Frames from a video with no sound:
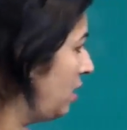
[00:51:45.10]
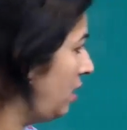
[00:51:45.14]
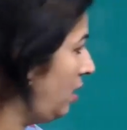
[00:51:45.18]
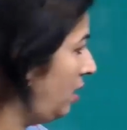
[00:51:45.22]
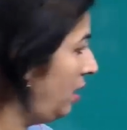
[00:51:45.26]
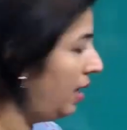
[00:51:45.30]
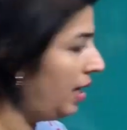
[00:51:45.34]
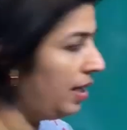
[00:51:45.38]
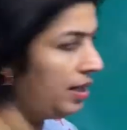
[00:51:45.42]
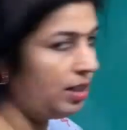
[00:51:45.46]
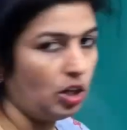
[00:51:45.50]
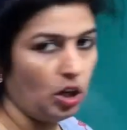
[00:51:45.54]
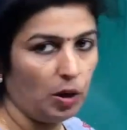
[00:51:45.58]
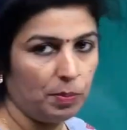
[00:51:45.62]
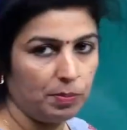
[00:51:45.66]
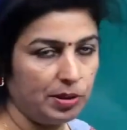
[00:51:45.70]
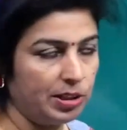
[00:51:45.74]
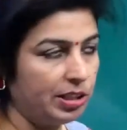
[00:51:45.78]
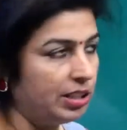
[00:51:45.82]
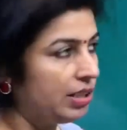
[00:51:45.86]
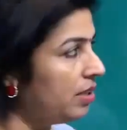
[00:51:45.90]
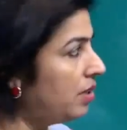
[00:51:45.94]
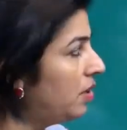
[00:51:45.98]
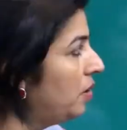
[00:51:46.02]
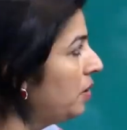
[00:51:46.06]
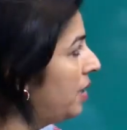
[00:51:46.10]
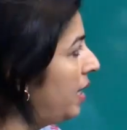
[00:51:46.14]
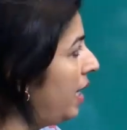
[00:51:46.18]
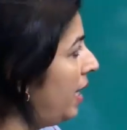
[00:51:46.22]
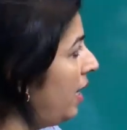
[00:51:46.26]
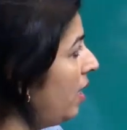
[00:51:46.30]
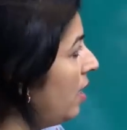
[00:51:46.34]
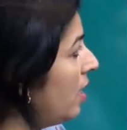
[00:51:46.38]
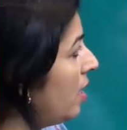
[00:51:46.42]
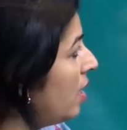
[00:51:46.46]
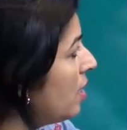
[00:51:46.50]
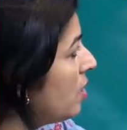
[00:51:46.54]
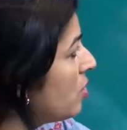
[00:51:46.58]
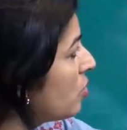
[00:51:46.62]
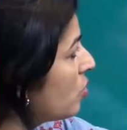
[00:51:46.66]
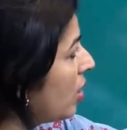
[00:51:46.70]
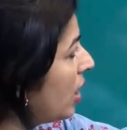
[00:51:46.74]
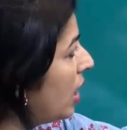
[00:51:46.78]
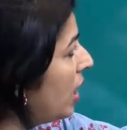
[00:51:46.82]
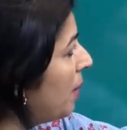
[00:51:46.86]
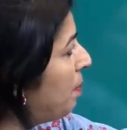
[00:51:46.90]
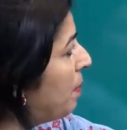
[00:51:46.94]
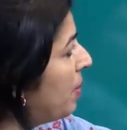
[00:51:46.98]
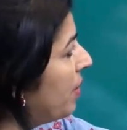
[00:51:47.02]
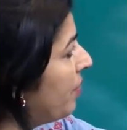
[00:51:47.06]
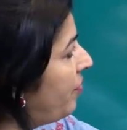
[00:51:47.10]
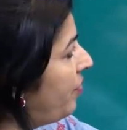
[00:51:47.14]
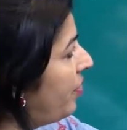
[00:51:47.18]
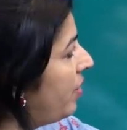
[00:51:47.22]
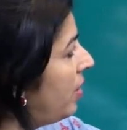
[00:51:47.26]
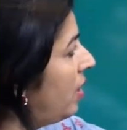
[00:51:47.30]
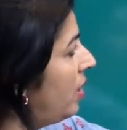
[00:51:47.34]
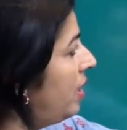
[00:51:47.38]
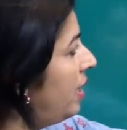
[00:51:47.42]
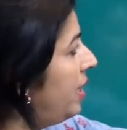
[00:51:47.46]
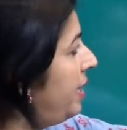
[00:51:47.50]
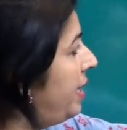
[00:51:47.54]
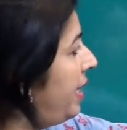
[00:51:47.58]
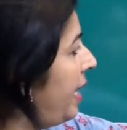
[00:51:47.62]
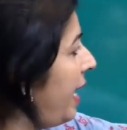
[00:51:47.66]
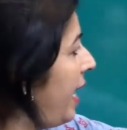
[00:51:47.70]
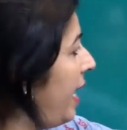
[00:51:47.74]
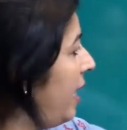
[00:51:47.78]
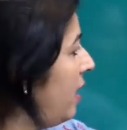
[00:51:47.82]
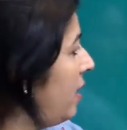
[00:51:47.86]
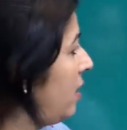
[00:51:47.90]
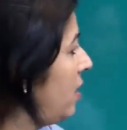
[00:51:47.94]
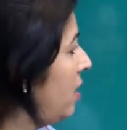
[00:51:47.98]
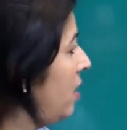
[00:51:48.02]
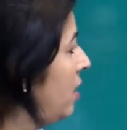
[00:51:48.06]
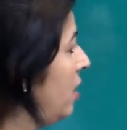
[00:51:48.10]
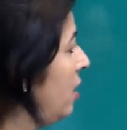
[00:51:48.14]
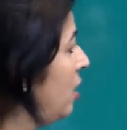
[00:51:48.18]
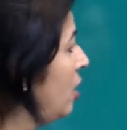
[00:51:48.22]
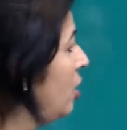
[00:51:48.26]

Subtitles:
another option. Okay. So he preferred death